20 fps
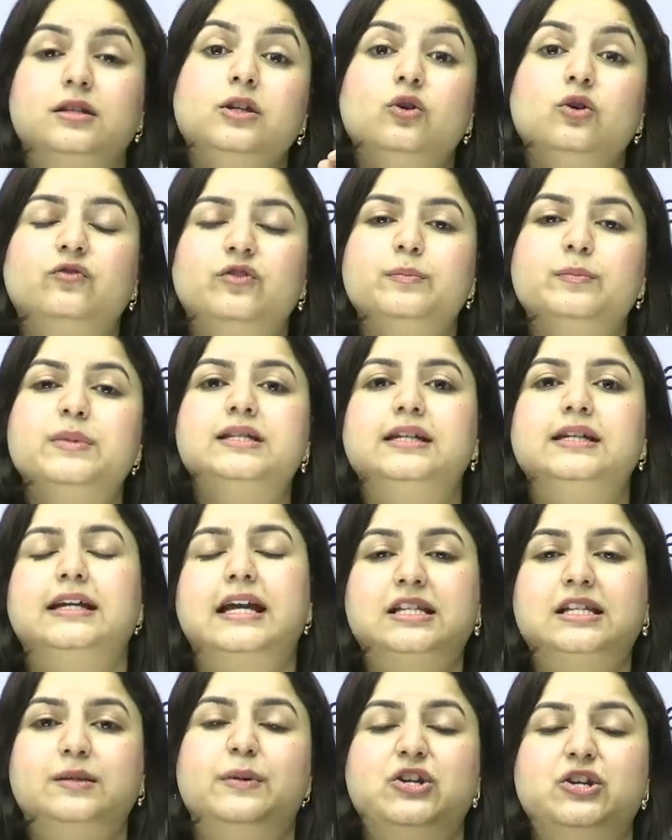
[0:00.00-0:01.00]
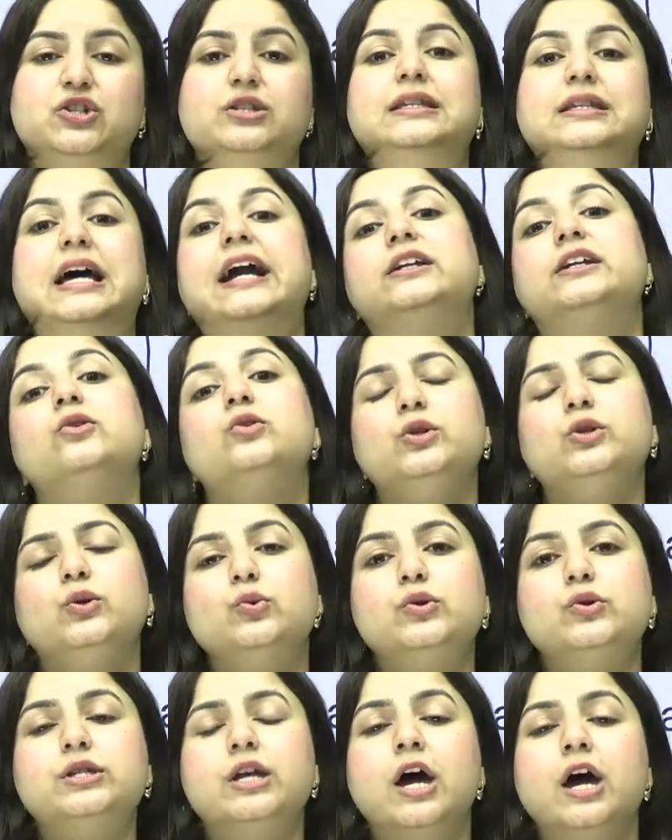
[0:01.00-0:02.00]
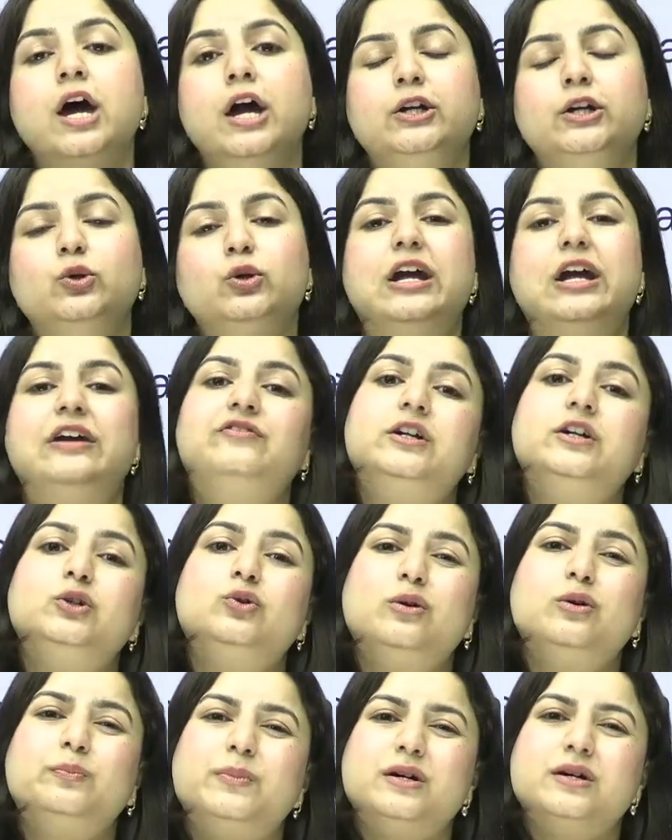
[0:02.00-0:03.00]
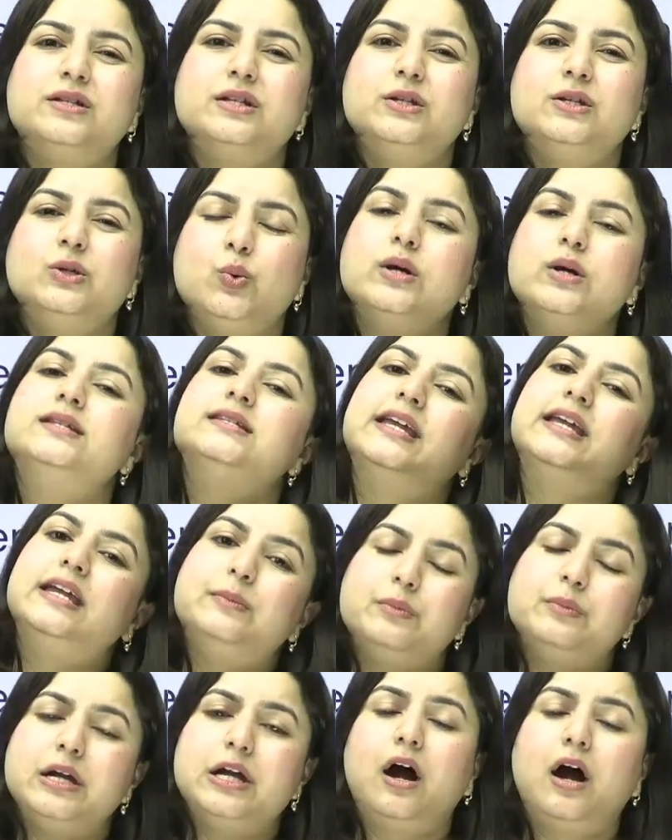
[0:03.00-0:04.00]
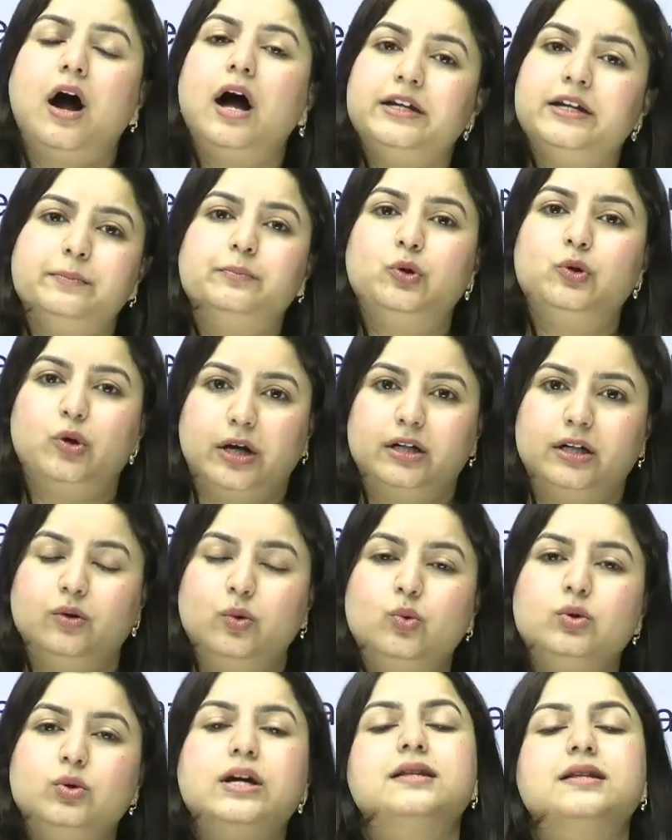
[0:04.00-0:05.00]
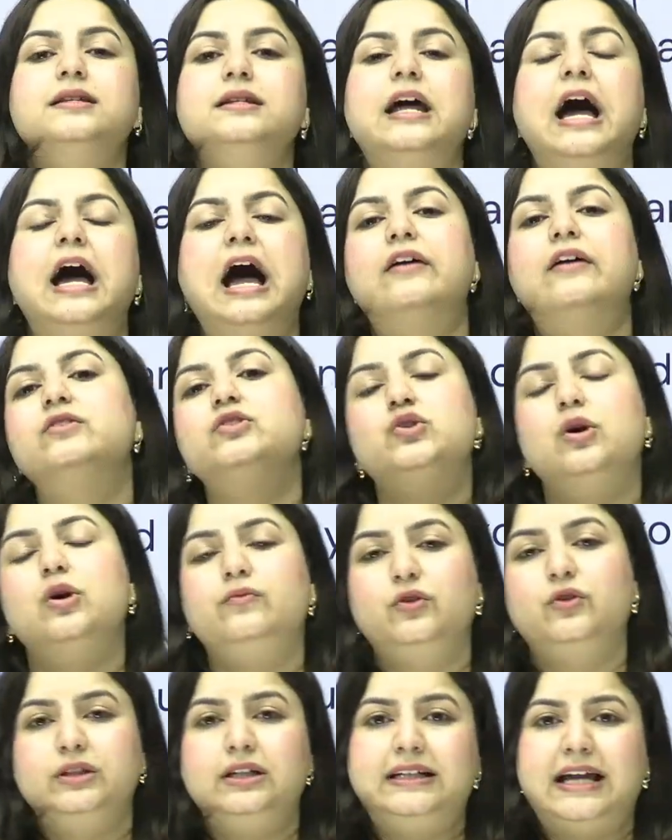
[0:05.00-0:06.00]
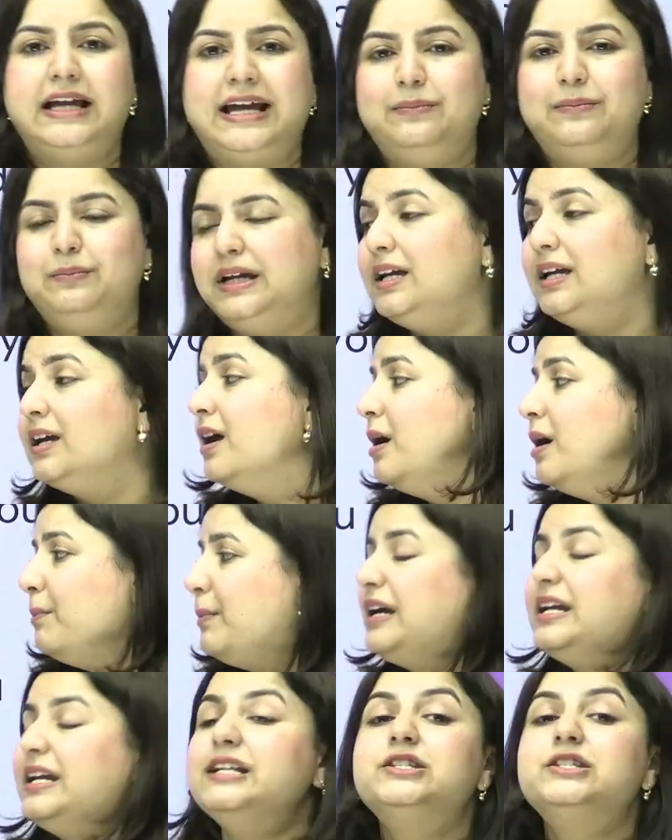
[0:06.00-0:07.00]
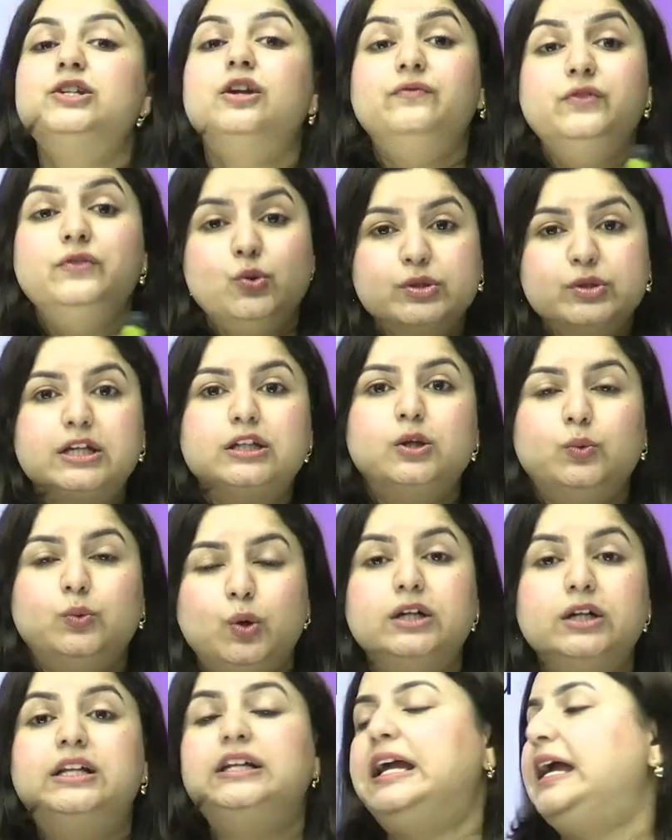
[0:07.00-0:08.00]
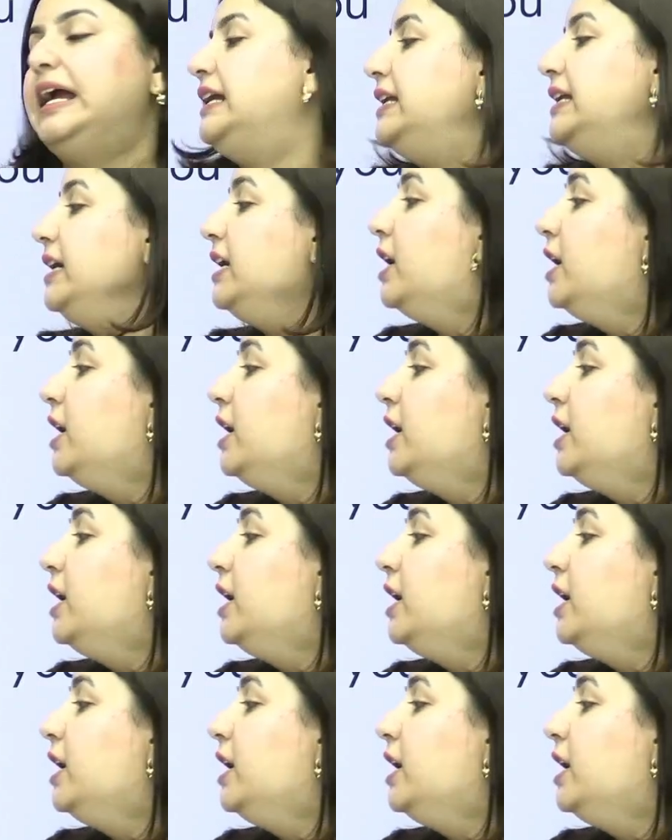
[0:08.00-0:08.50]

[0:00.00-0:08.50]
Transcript: a euphemistic expression that you use to refer to a person who is unemployed, who doesn't have a job for the time being, but instead of using the word directly,